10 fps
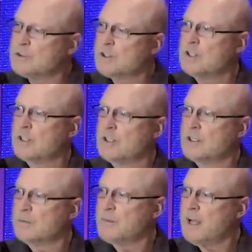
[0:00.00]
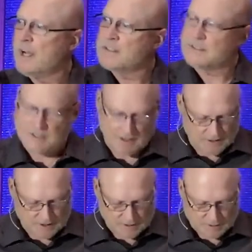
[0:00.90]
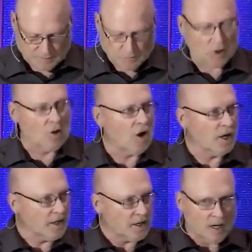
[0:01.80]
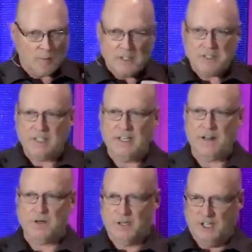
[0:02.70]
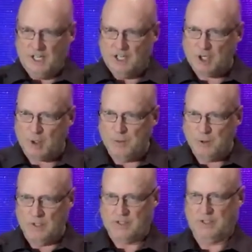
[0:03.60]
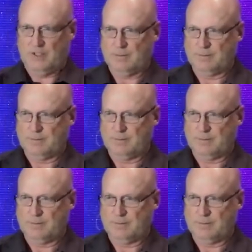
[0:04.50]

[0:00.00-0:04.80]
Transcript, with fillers: good may I seek? Belonging, coming together in community.